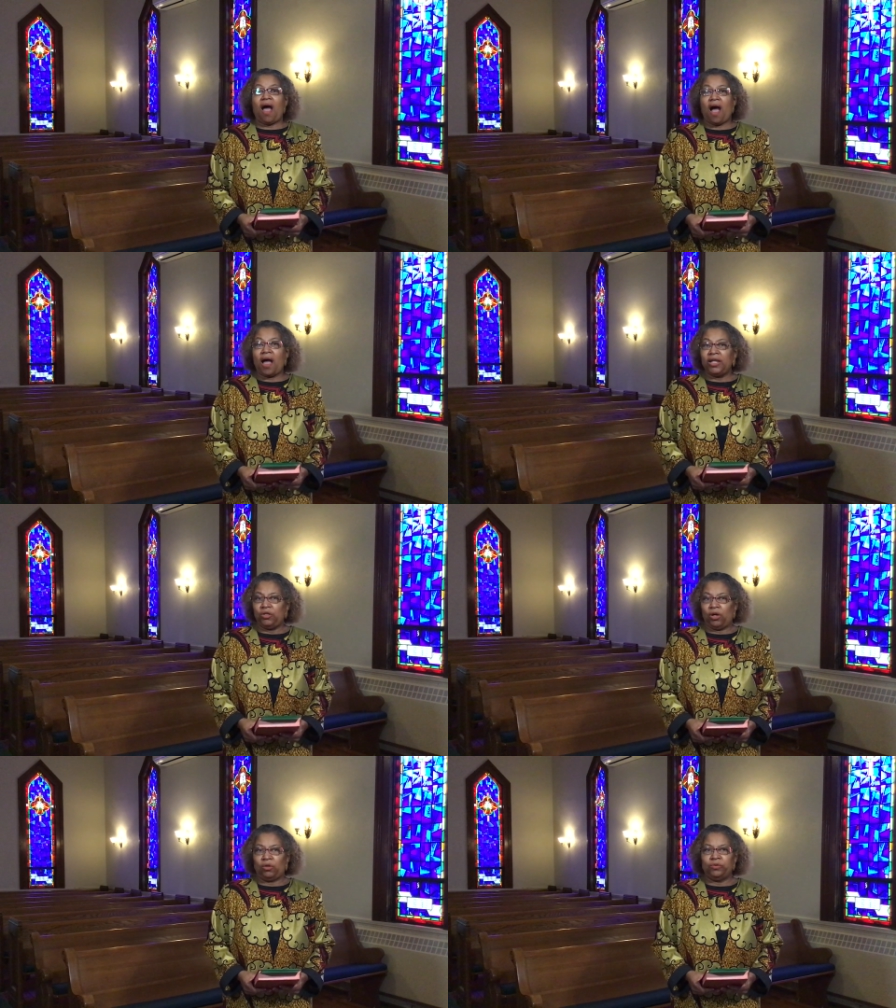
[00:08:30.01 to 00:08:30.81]
I
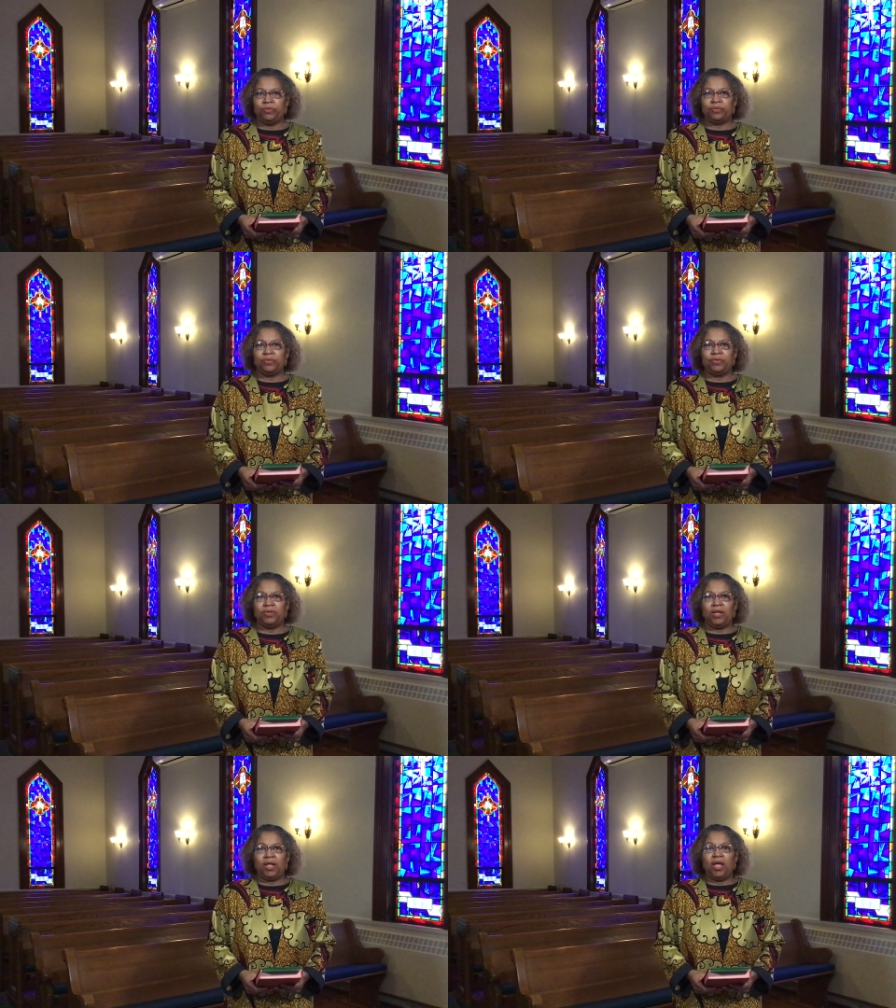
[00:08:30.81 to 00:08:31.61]
know
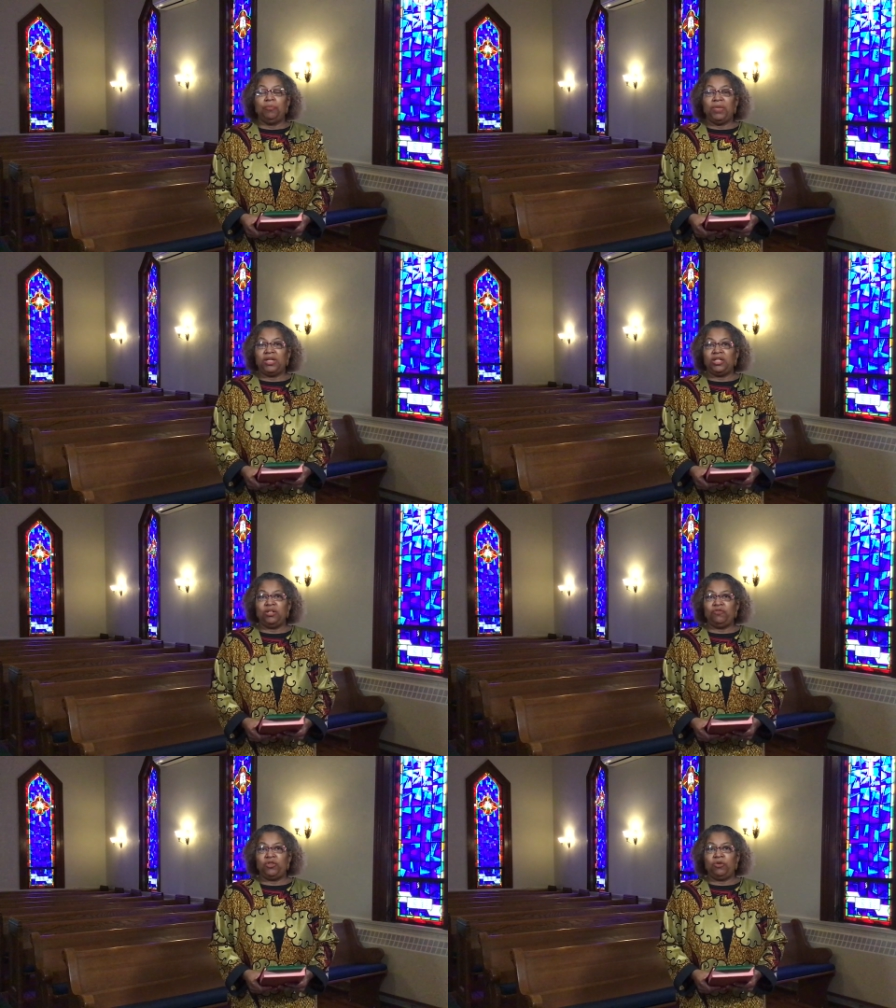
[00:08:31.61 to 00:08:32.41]
many
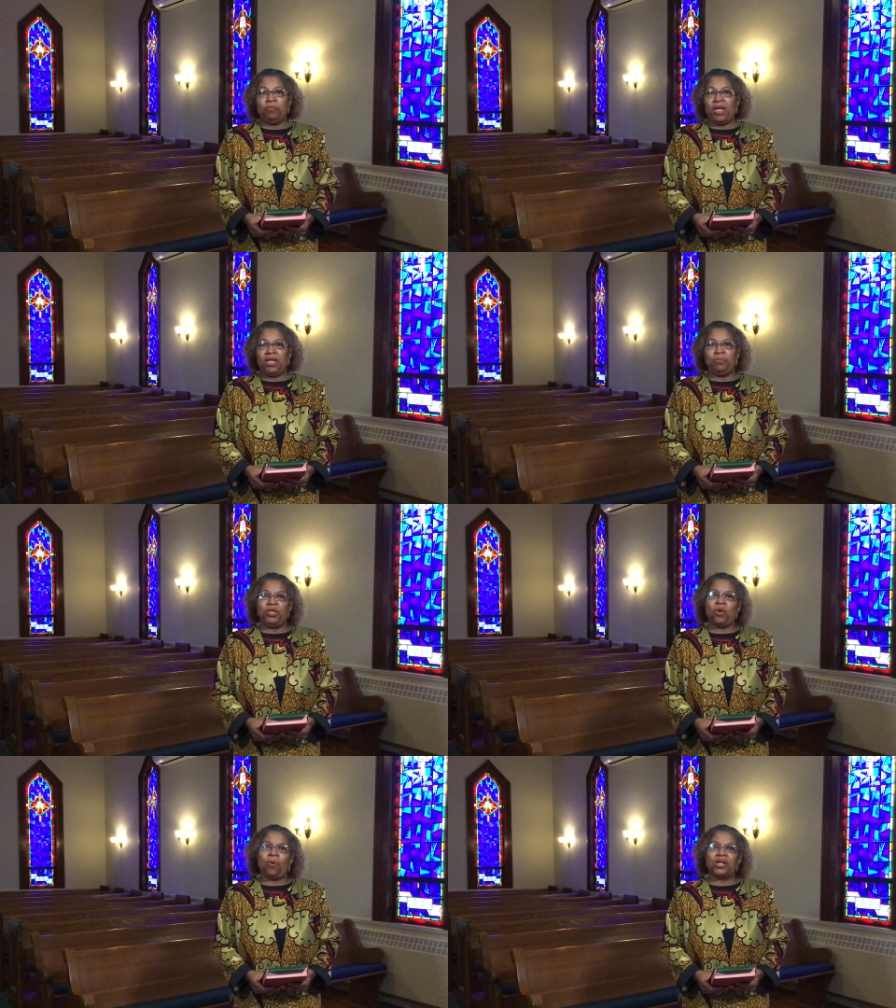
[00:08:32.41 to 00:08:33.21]
of you may
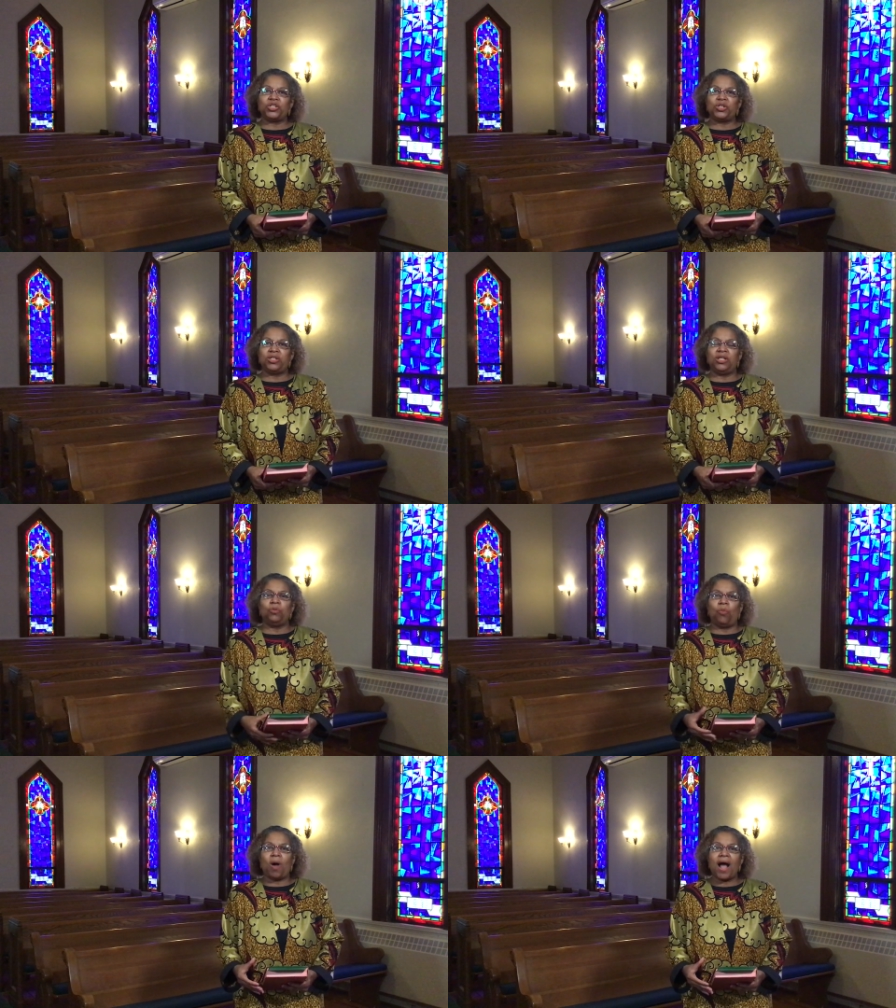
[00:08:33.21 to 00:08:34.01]
be
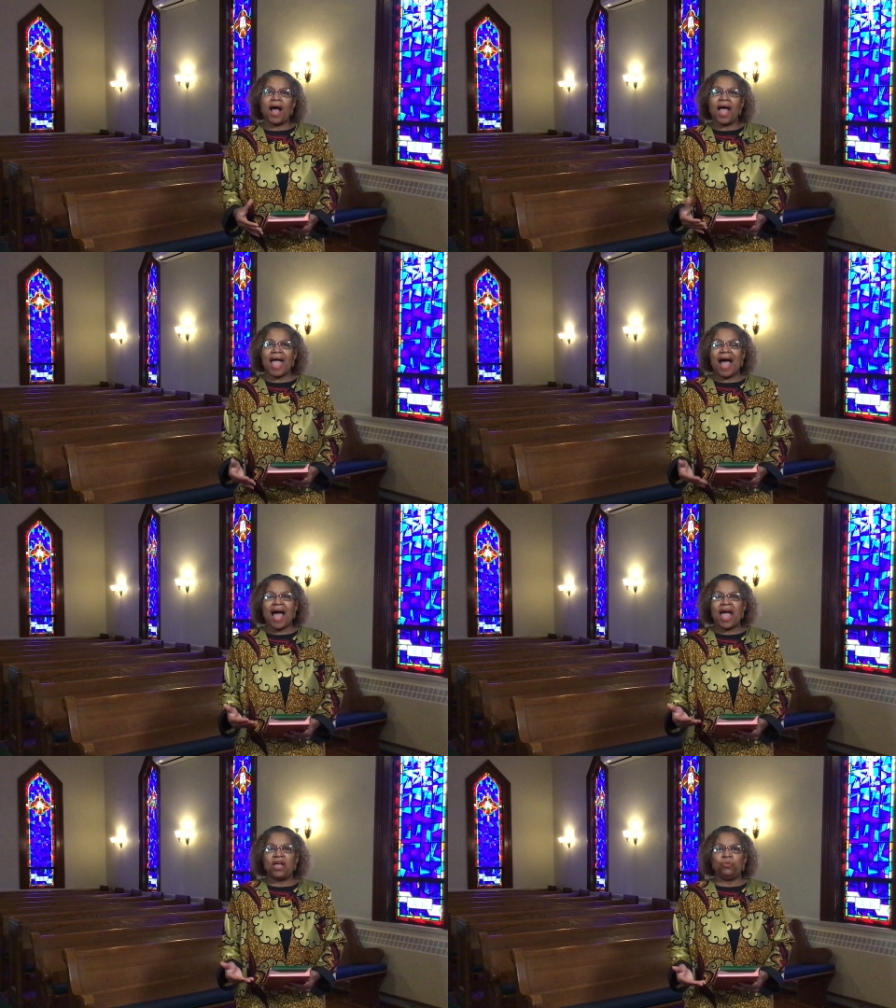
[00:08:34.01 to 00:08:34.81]
questioning why
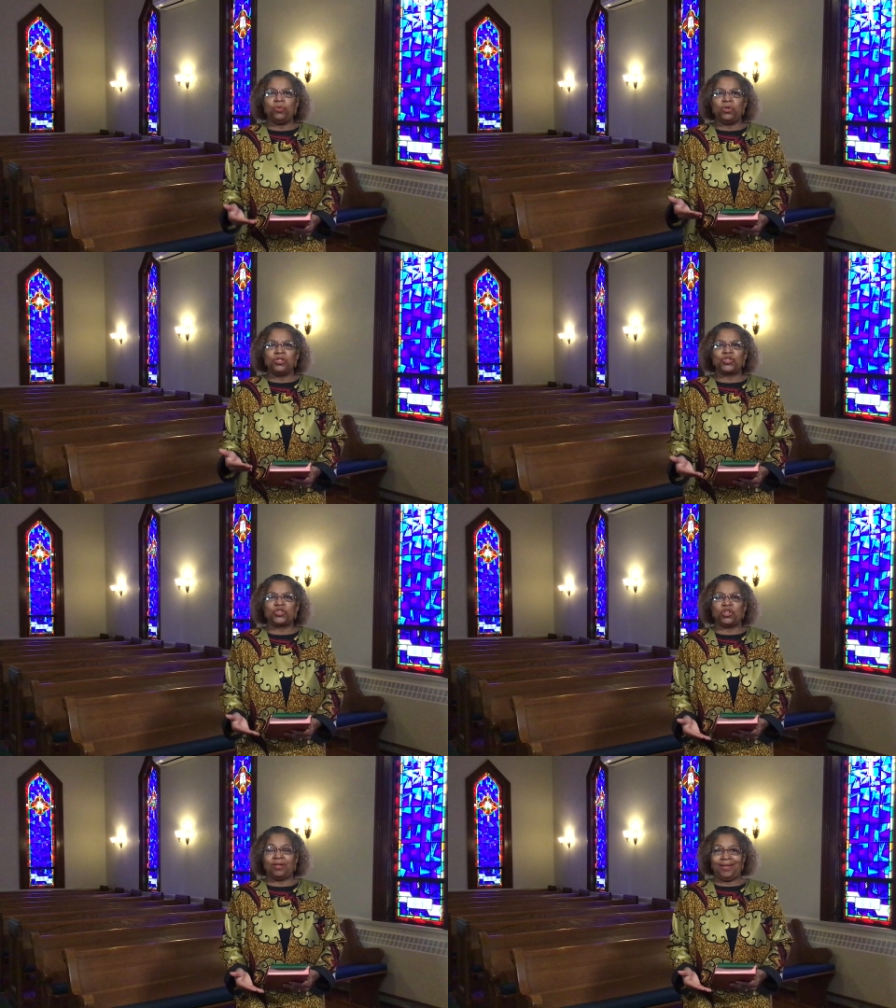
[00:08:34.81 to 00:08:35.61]
I would
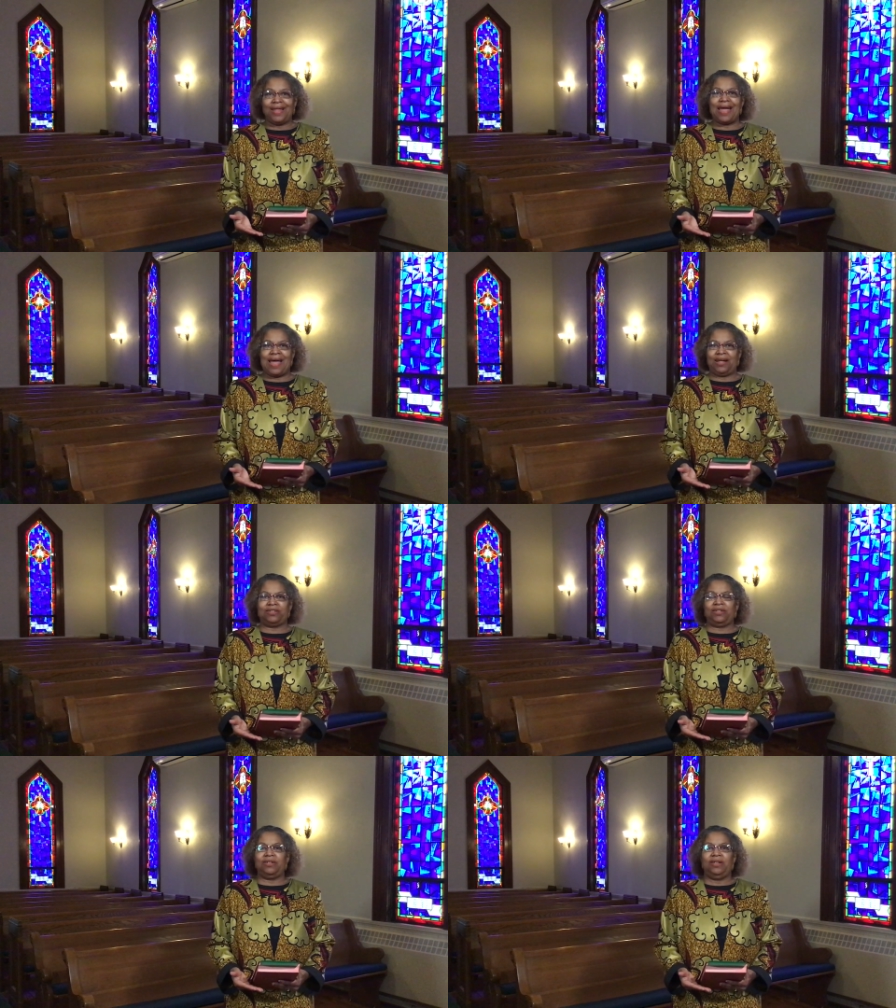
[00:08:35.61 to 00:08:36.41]
select